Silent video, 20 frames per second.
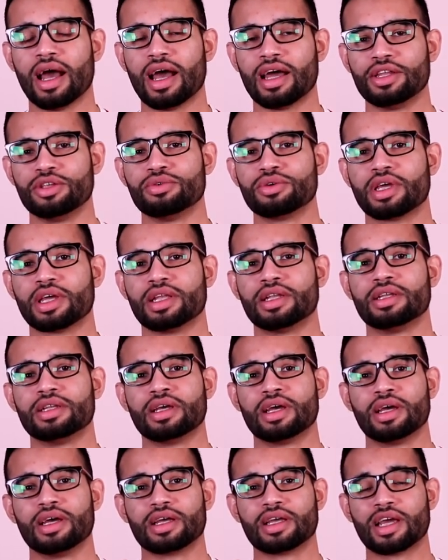And you
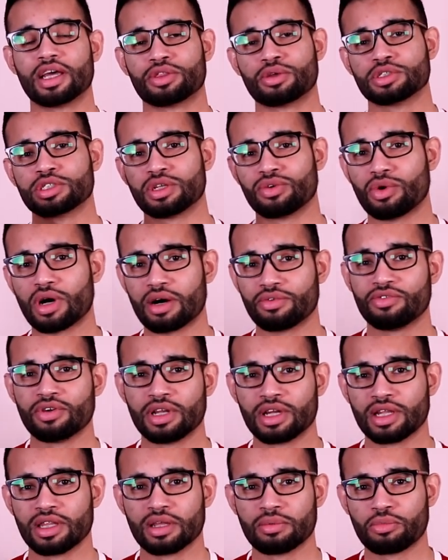can get those
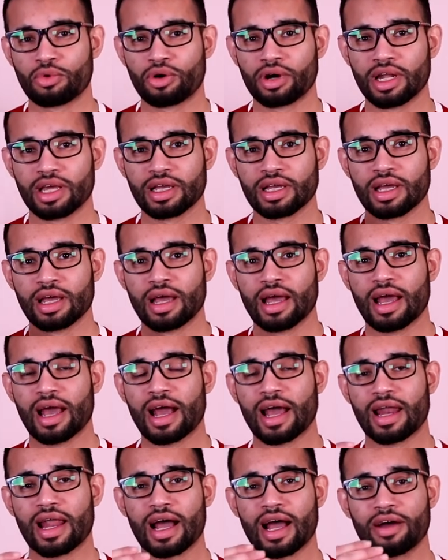nawafil in the morning.
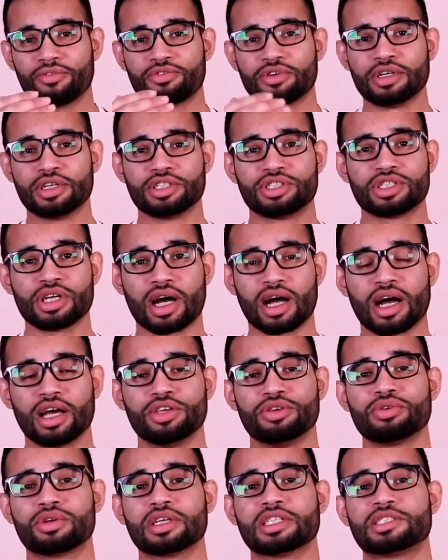And after Isha,
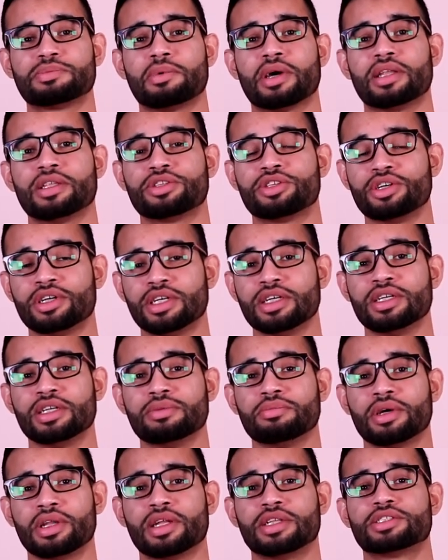you can spend
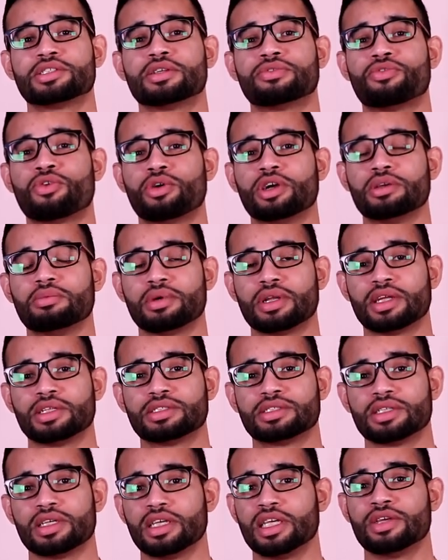30 minutes to 40
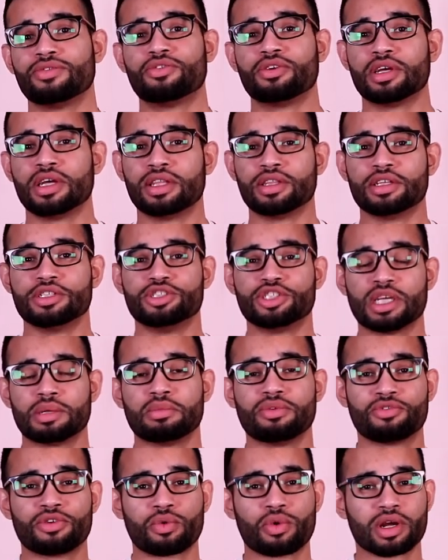minutes either in the
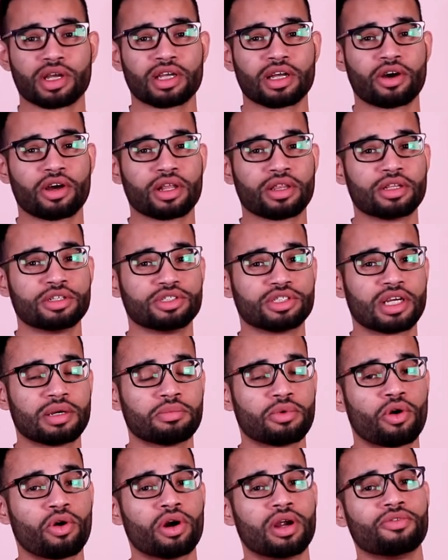gym if you're working out in the
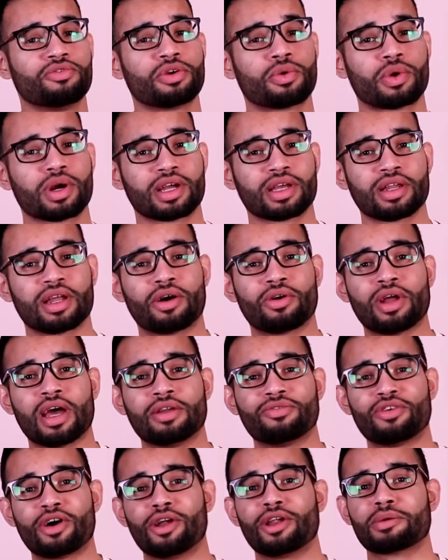gym, or if you're working out
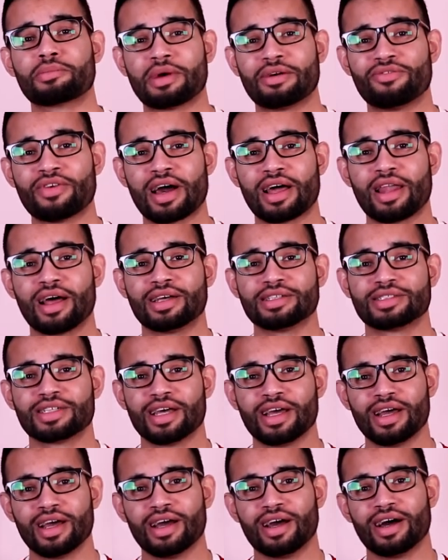and following my fat loss
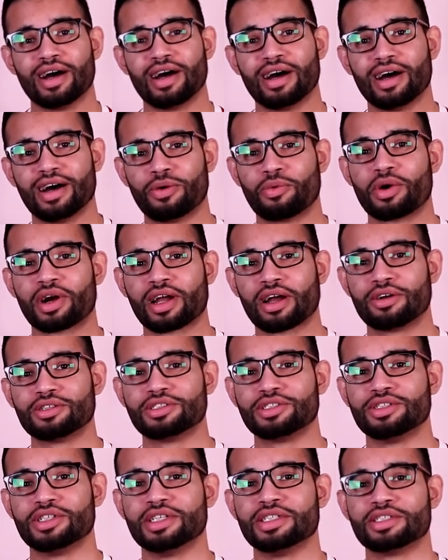workout
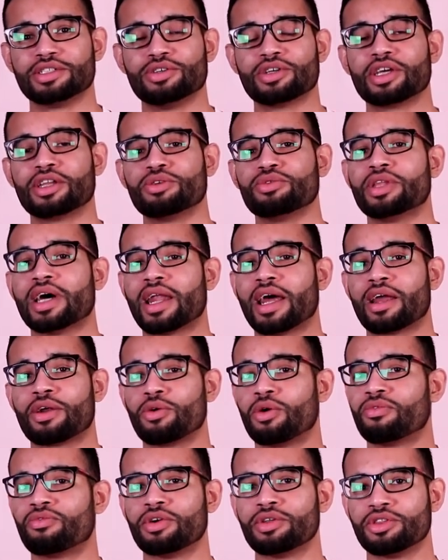series, you can do that at
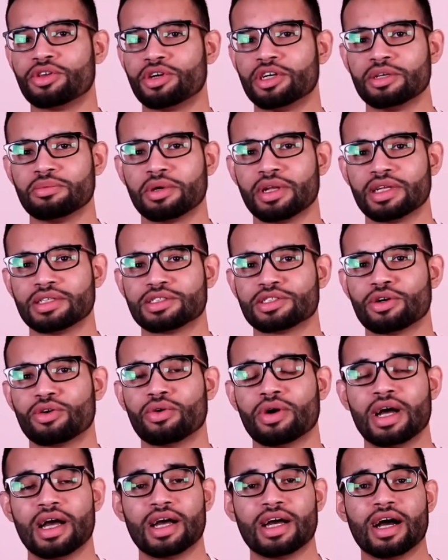home for 30 minutes.
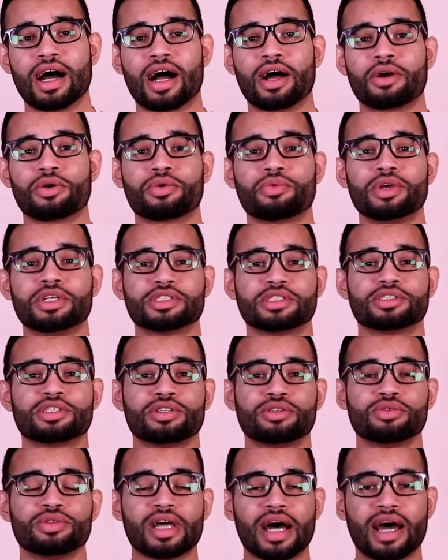So a reason
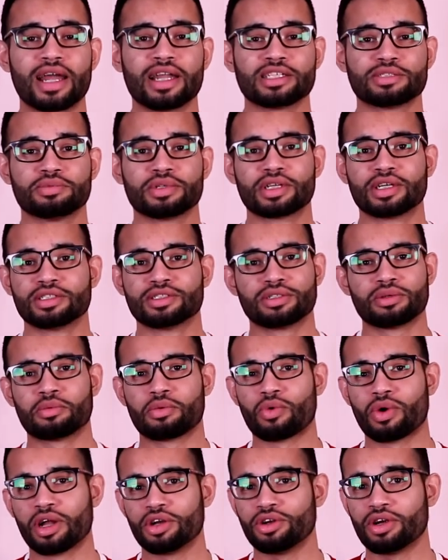to do that is because number
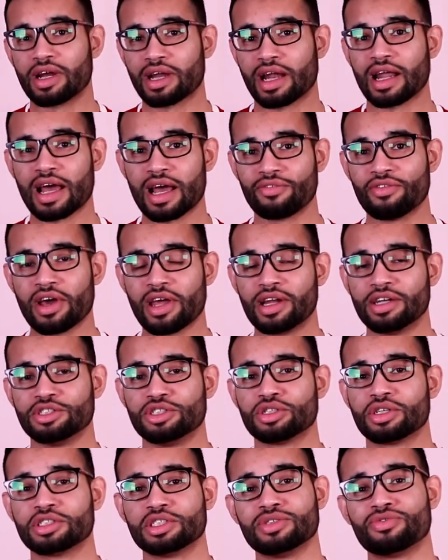one, you're gonna have energy
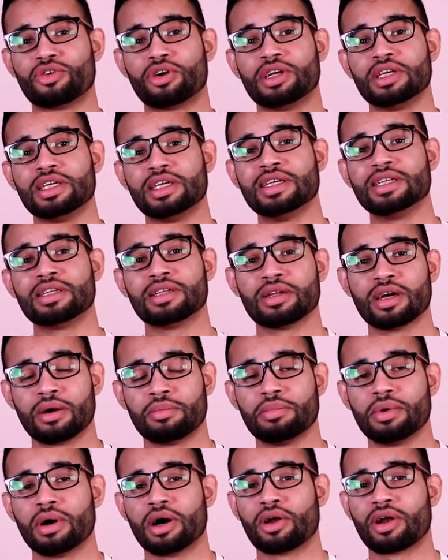because you've already eaten
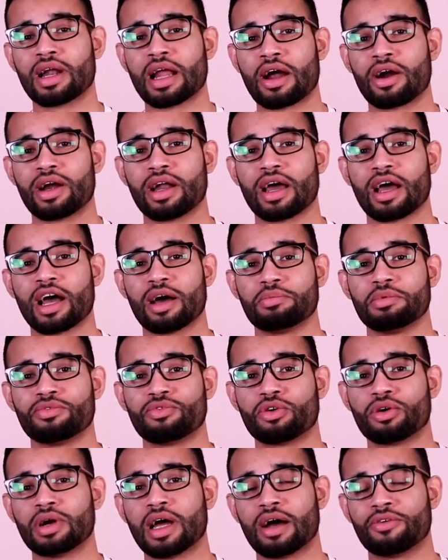about an hour and a half
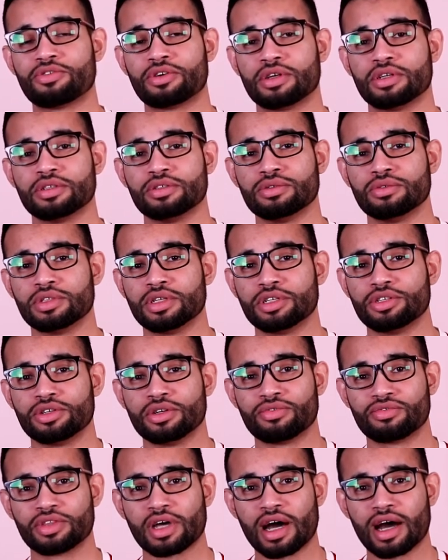before after you did
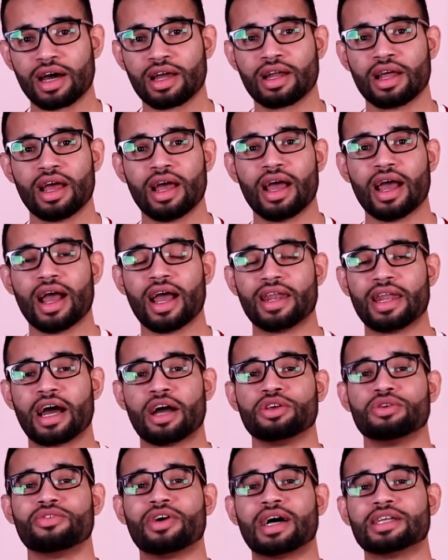your iftar, and
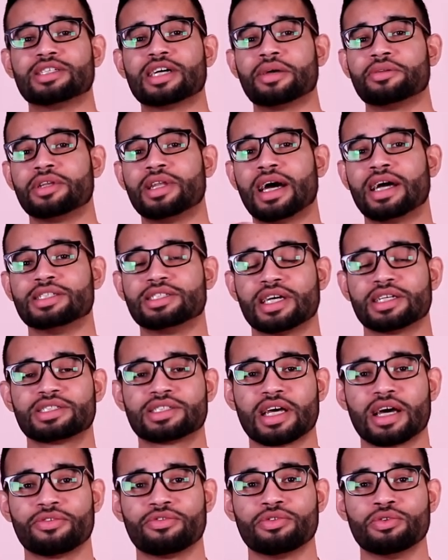now you've had time to digest
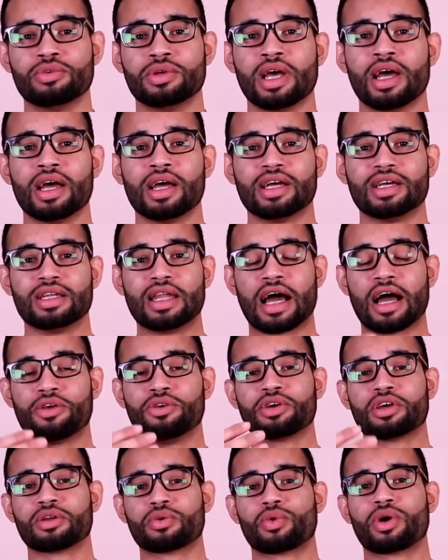that food. Now
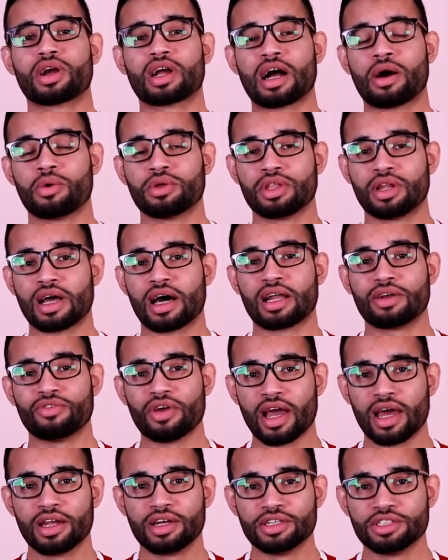you can work out with a lot of
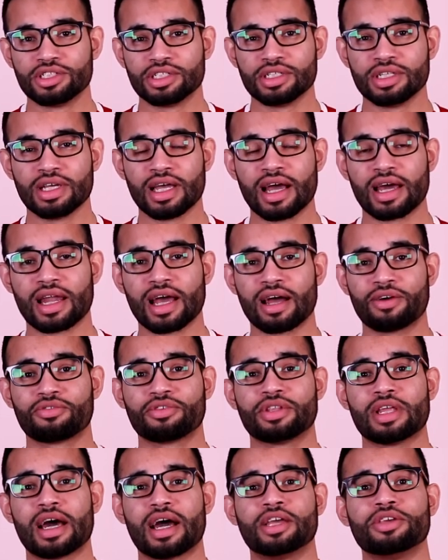energy, and
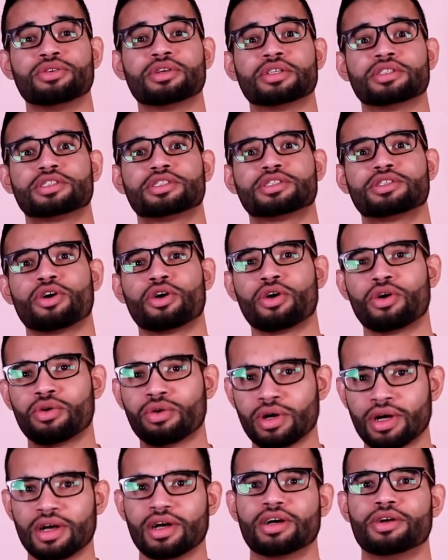after that you can
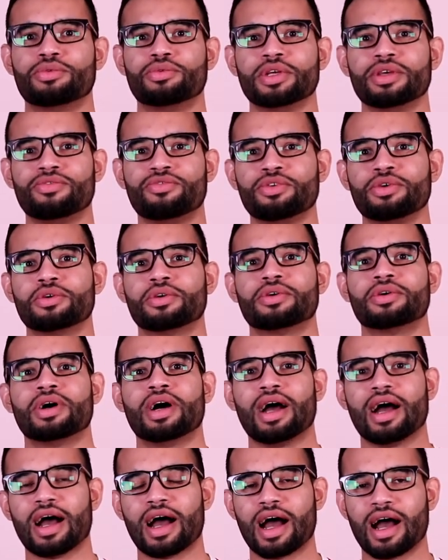still
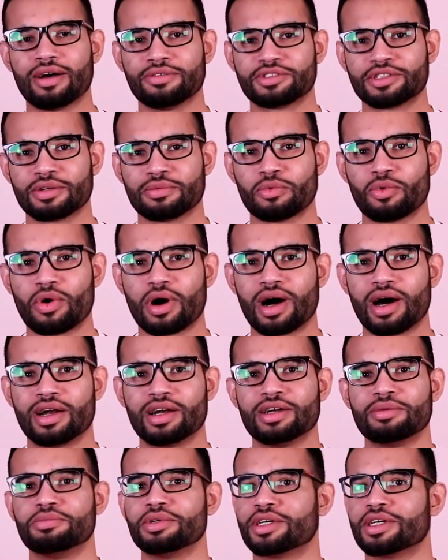refuel, have some
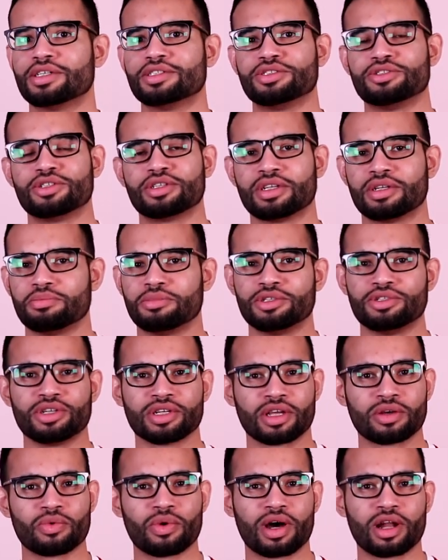water because you can be
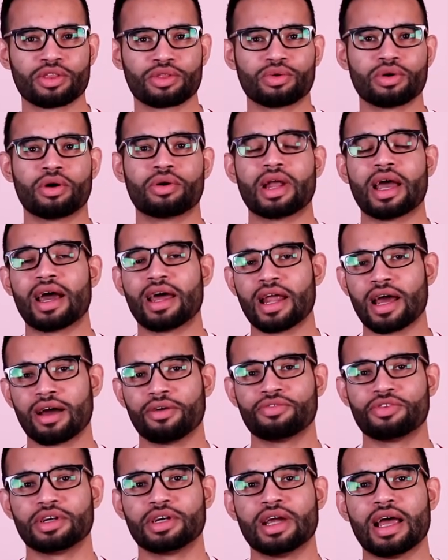drinking water throughout and
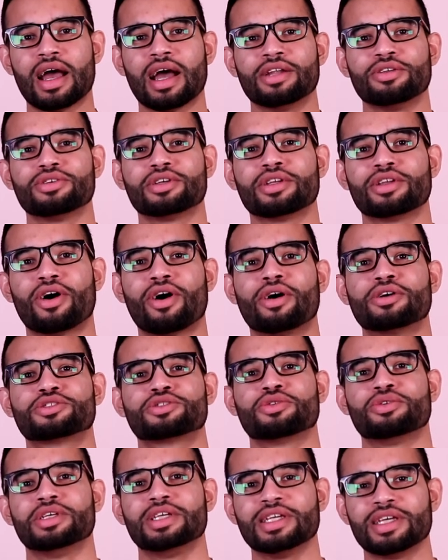after, and you can
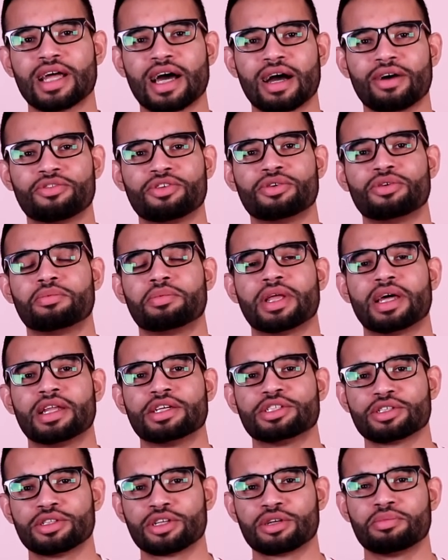also eat after,
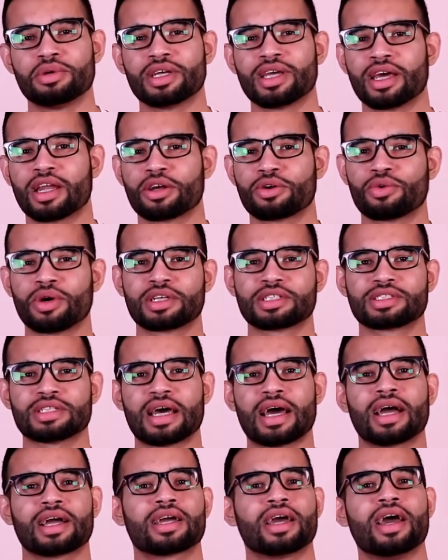replenish a little bit, get a quick
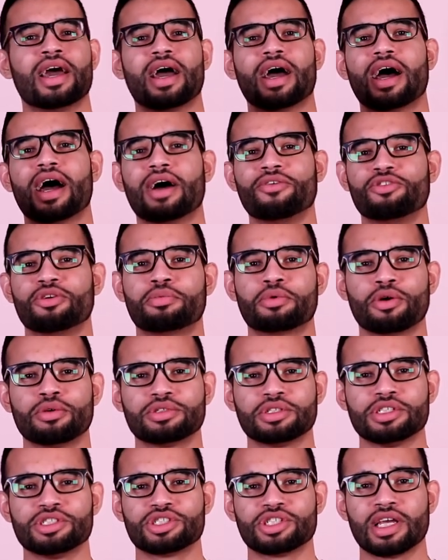snack, have your
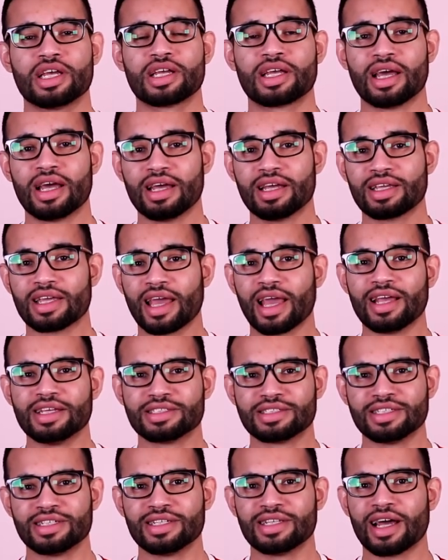protein shake,
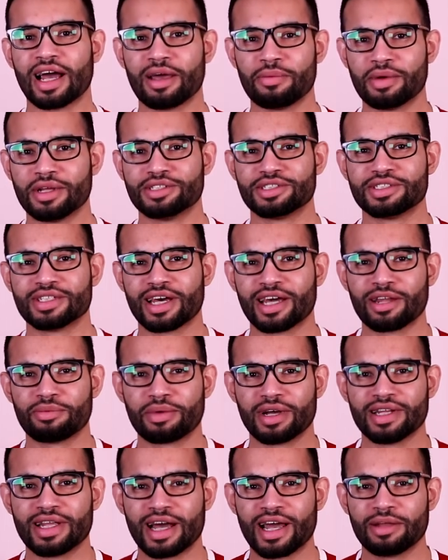casein. I mentioned that in
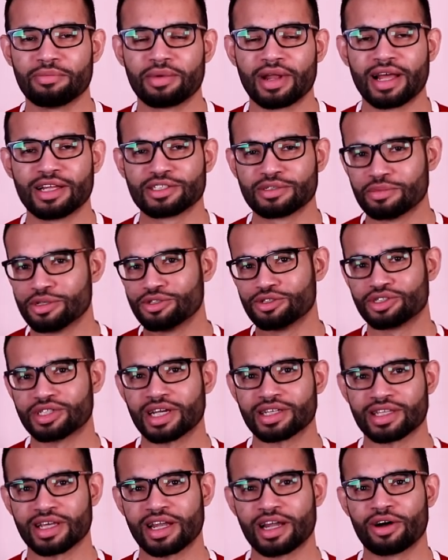my diet plan, so make sure you
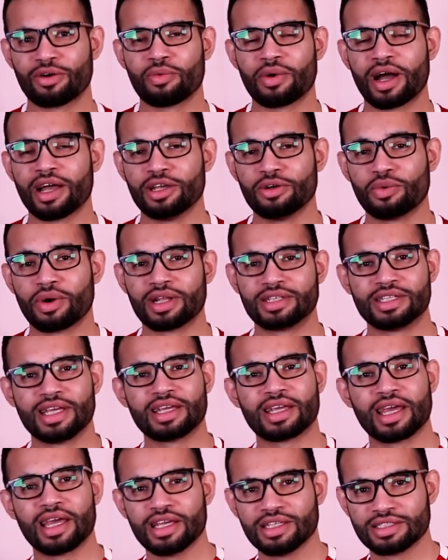check that out, why you want to
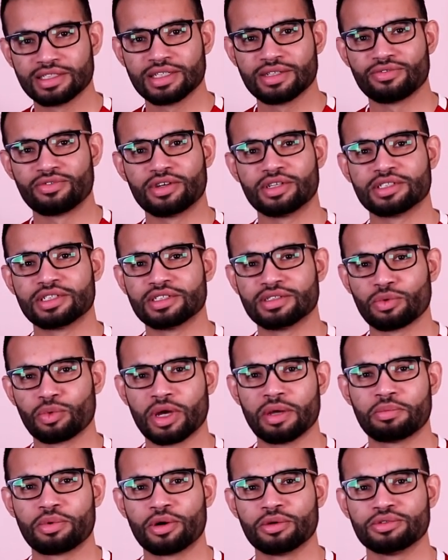take casein versus
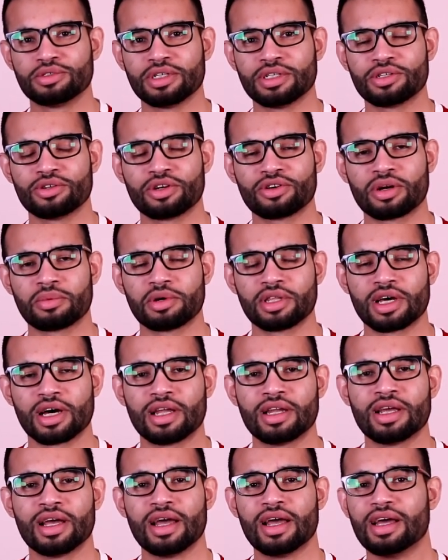whey protein during
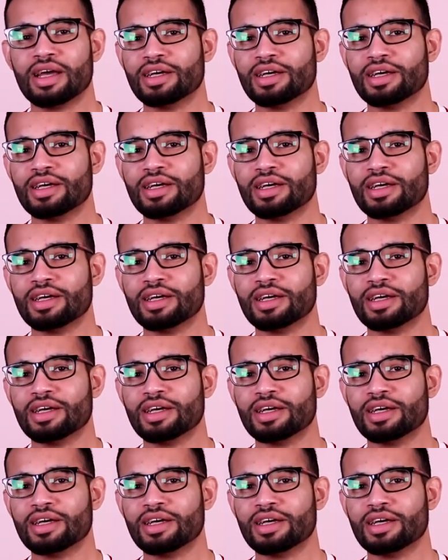Ramadan.